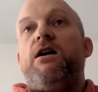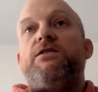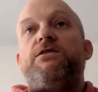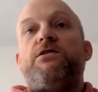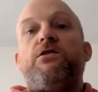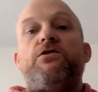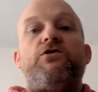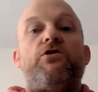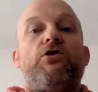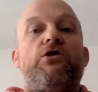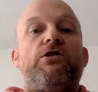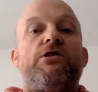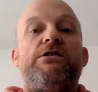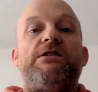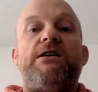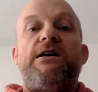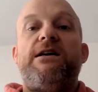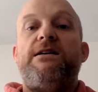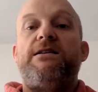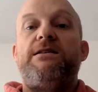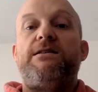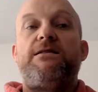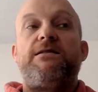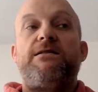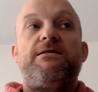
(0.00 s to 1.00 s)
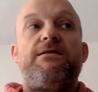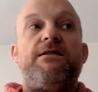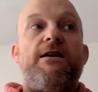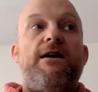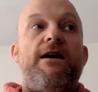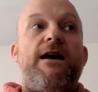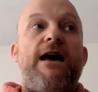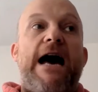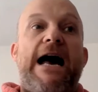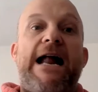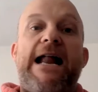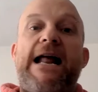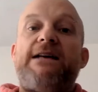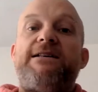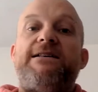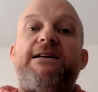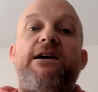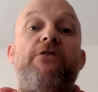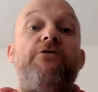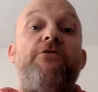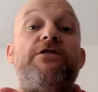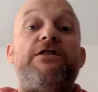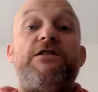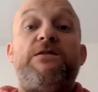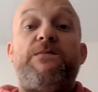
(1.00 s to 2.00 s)
sociologists, and
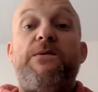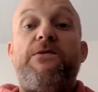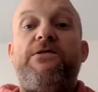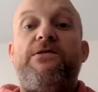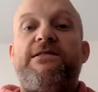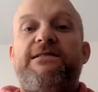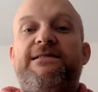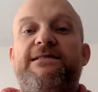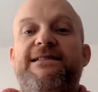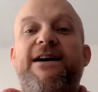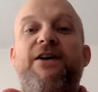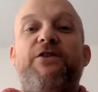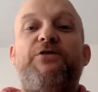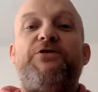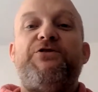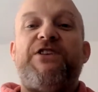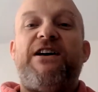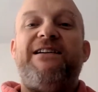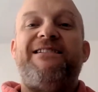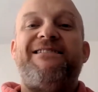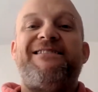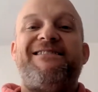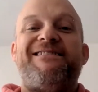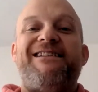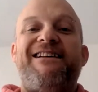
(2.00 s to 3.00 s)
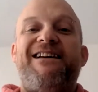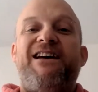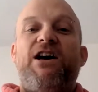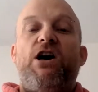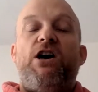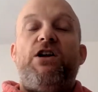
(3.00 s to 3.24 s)
actually our own experience tells us